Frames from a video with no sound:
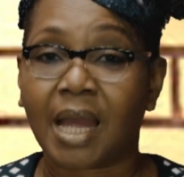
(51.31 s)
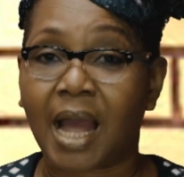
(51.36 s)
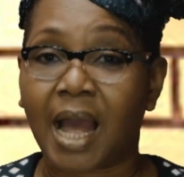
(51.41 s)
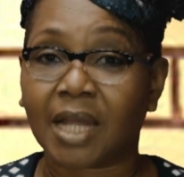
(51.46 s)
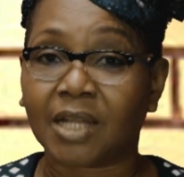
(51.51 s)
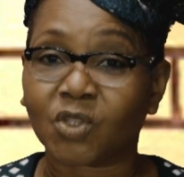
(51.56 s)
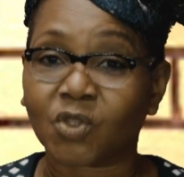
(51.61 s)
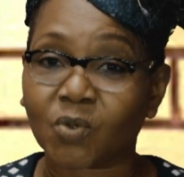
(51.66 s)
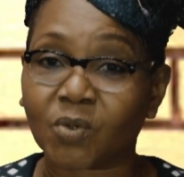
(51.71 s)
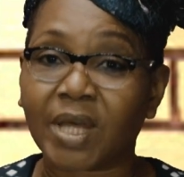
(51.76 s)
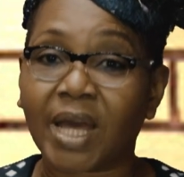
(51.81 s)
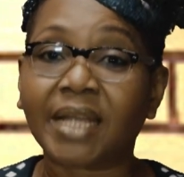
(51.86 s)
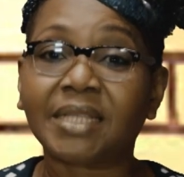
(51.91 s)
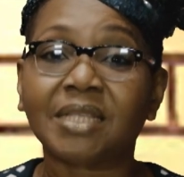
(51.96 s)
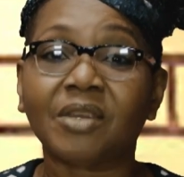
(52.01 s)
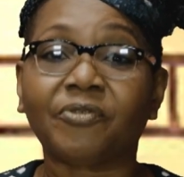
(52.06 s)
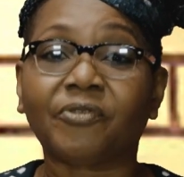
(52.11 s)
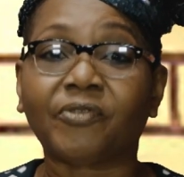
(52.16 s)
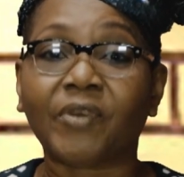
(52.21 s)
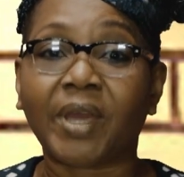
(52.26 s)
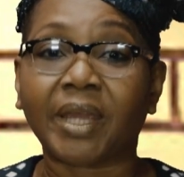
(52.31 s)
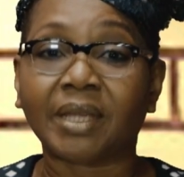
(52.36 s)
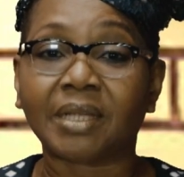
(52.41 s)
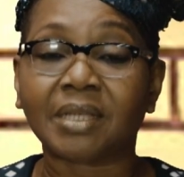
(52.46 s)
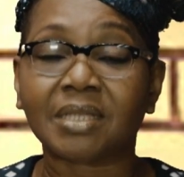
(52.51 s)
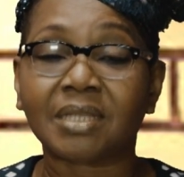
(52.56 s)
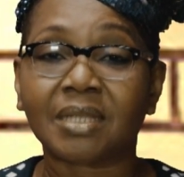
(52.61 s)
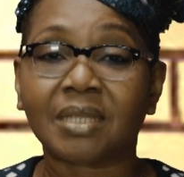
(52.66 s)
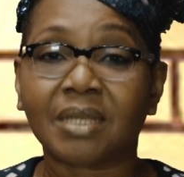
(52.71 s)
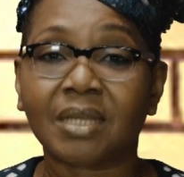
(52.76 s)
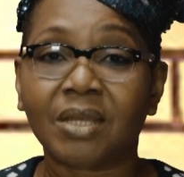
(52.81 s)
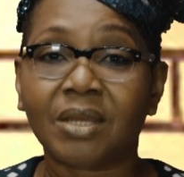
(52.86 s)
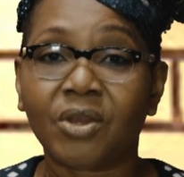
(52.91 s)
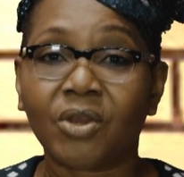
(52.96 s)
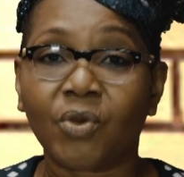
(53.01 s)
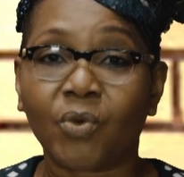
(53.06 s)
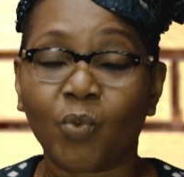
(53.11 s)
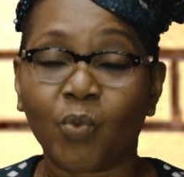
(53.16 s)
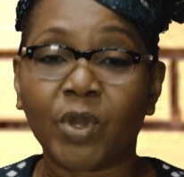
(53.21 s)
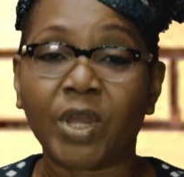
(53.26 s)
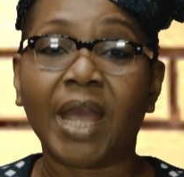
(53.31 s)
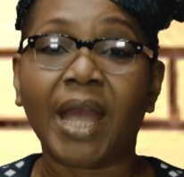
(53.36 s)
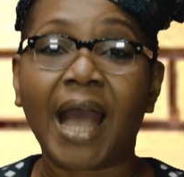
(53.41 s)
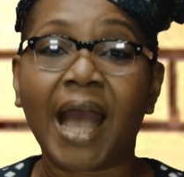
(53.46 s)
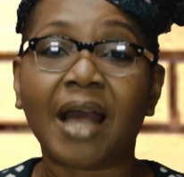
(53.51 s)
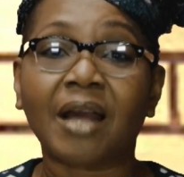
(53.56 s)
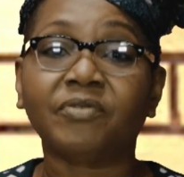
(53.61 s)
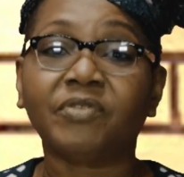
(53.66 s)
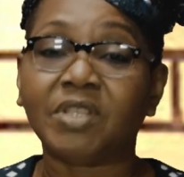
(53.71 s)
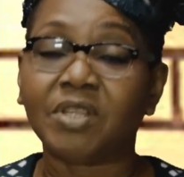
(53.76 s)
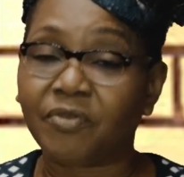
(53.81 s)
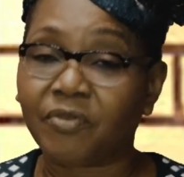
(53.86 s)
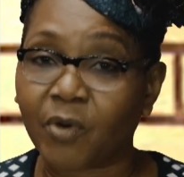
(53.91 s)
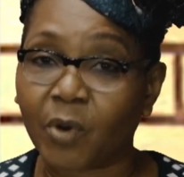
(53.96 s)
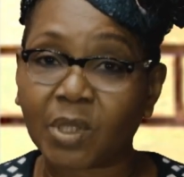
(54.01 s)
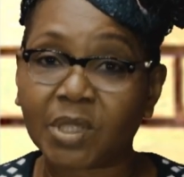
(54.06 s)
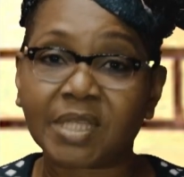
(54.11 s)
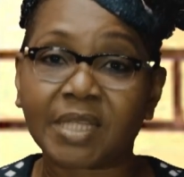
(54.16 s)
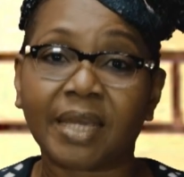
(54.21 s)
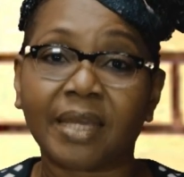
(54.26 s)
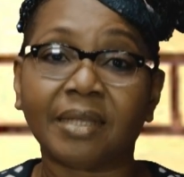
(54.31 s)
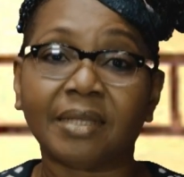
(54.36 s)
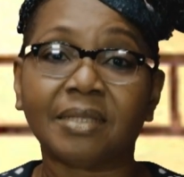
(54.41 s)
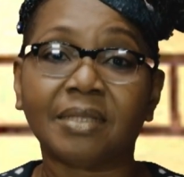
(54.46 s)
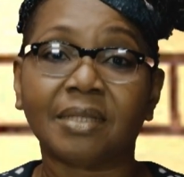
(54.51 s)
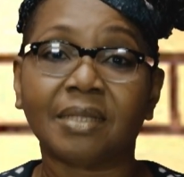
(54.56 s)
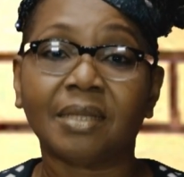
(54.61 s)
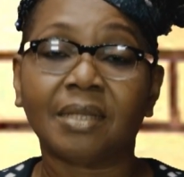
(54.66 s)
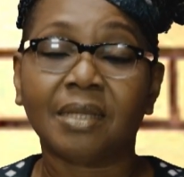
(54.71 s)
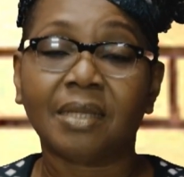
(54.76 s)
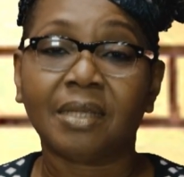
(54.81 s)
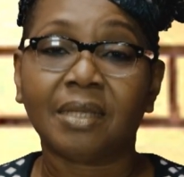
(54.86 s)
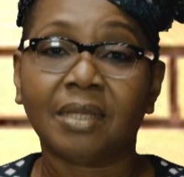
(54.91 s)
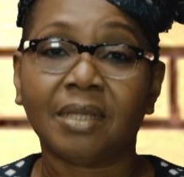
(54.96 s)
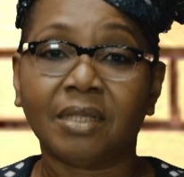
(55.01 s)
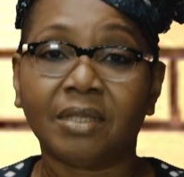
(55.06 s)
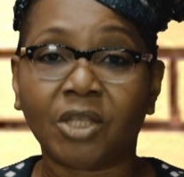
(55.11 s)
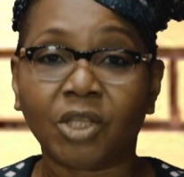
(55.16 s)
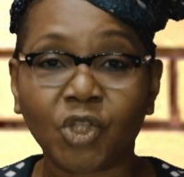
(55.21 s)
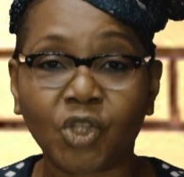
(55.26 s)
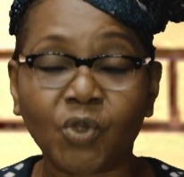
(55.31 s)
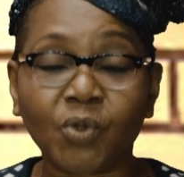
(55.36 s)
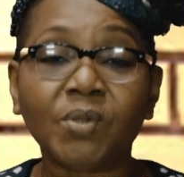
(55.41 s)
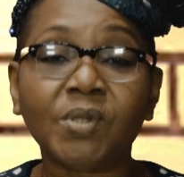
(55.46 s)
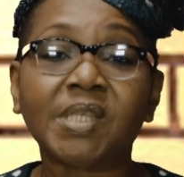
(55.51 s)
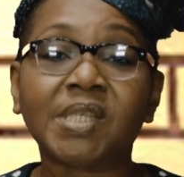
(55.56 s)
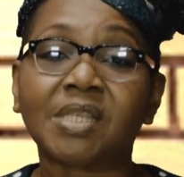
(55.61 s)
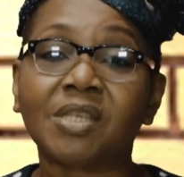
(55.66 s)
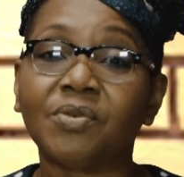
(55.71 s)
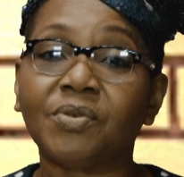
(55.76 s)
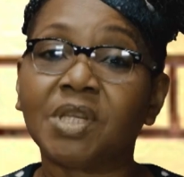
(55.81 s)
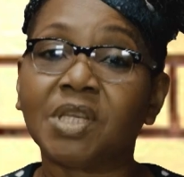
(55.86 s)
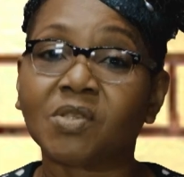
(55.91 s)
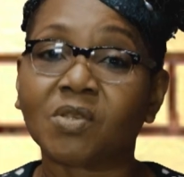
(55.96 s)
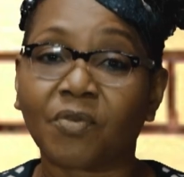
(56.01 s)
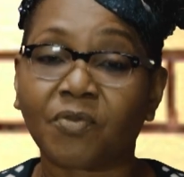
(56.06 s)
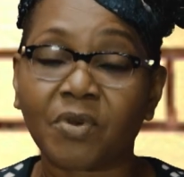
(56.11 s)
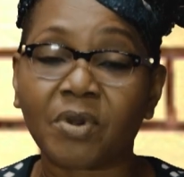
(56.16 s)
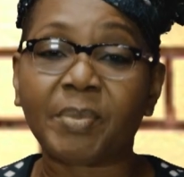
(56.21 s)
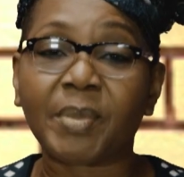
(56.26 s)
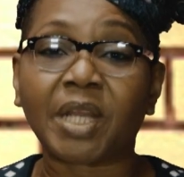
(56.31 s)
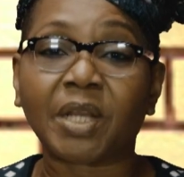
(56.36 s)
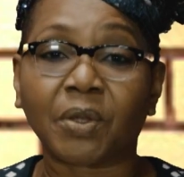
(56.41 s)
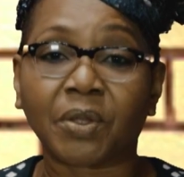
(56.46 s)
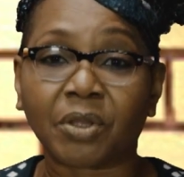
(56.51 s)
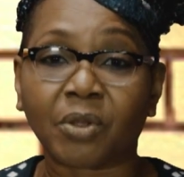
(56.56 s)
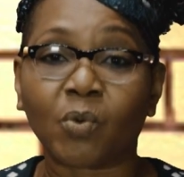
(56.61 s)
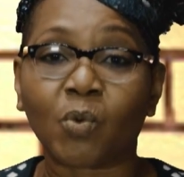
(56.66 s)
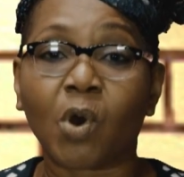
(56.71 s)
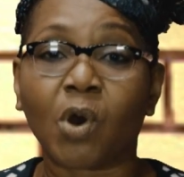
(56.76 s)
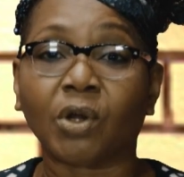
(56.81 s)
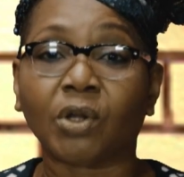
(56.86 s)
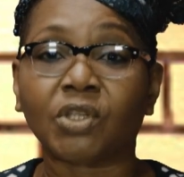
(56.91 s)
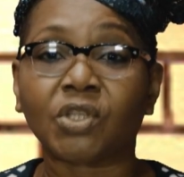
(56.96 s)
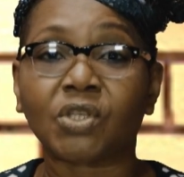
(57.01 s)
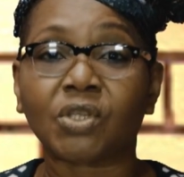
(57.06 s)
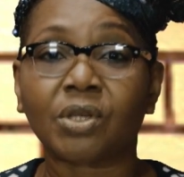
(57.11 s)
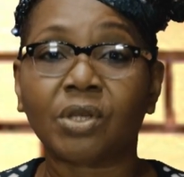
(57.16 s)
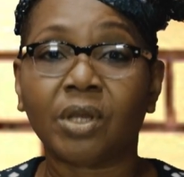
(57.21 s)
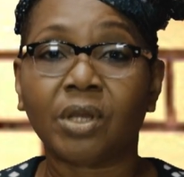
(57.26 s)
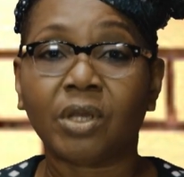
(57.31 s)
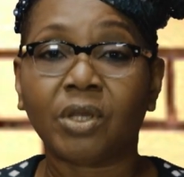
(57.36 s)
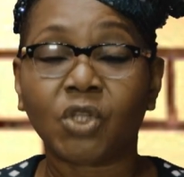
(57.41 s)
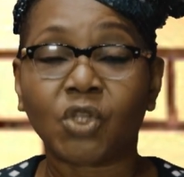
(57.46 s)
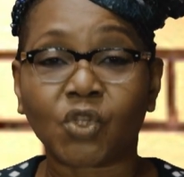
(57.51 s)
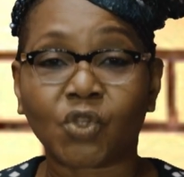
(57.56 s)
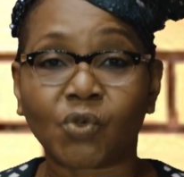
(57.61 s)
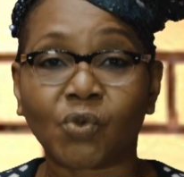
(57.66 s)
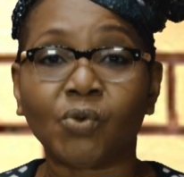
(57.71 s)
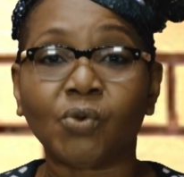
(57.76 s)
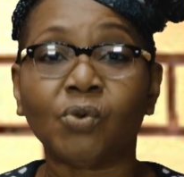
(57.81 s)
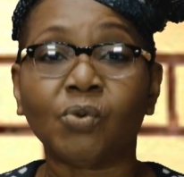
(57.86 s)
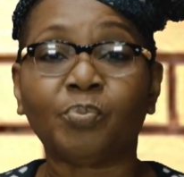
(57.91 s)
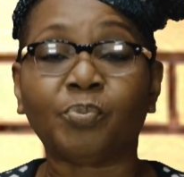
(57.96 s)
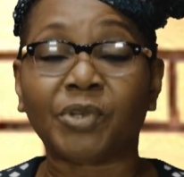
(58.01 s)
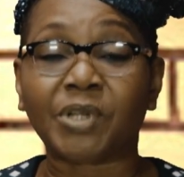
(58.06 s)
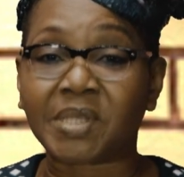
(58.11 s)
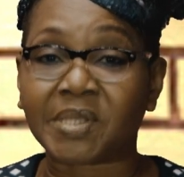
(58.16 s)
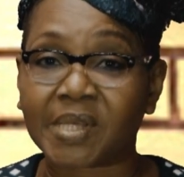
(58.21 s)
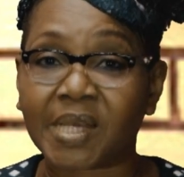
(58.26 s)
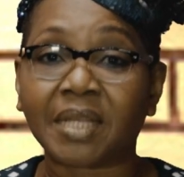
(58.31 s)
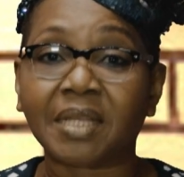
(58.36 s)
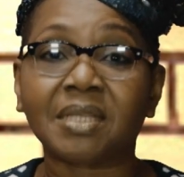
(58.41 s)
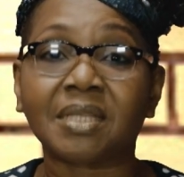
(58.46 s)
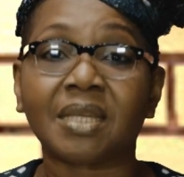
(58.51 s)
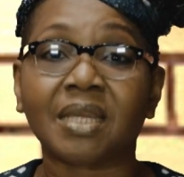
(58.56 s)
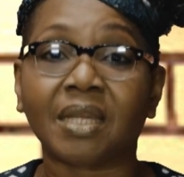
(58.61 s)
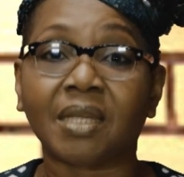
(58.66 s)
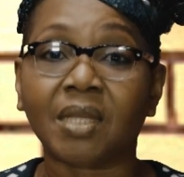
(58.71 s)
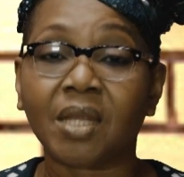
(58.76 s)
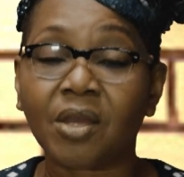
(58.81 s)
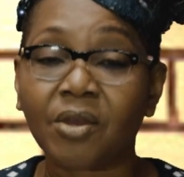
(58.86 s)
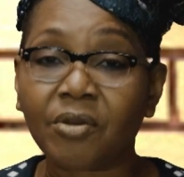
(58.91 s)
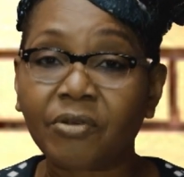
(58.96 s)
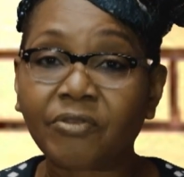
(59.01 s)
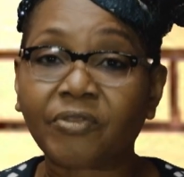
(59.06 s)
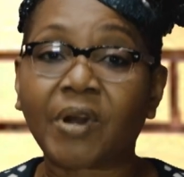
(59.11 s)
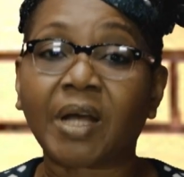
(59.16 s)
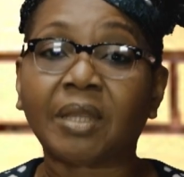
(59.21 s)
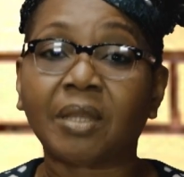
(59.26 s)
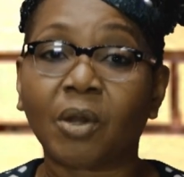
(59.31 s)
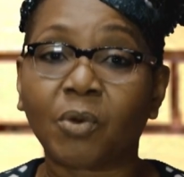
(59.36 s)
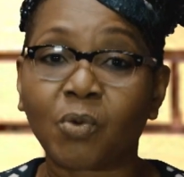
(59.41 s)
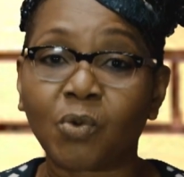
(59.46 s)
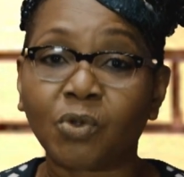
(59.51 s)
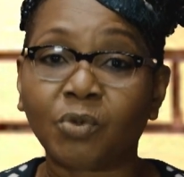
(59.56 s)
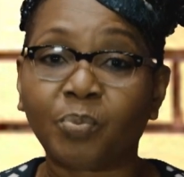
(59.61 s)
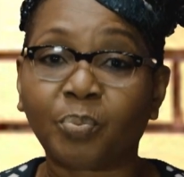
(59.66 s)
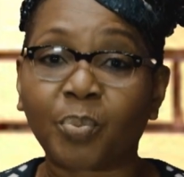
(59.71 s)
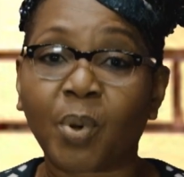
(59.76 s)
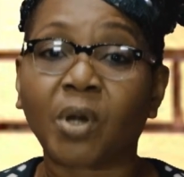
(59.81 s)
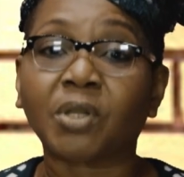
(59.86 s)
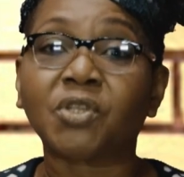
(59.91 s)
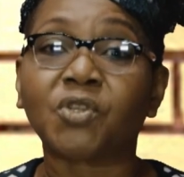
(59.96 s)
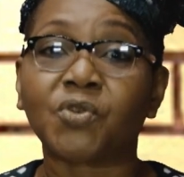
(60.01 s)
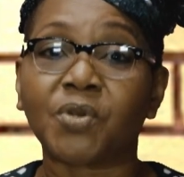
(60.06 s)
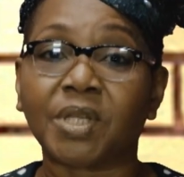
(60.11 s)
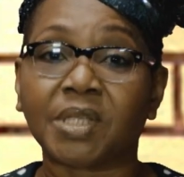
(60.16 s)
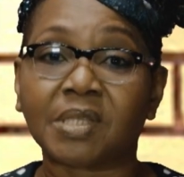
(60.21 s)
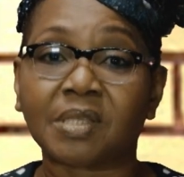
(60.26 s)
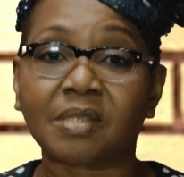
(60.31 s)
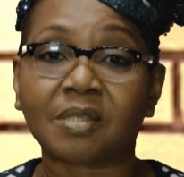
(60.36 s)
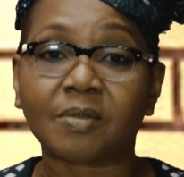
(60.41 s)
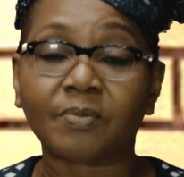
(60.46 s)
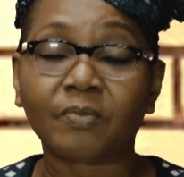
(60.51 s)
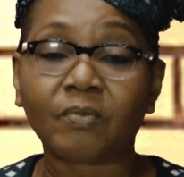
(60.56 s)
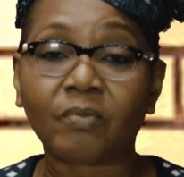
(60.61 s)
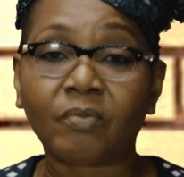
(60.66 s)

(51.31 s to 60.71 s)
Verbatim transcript: And to that effect, we have devoted the June series of Women on the Watch to presenting fatherhood portraits.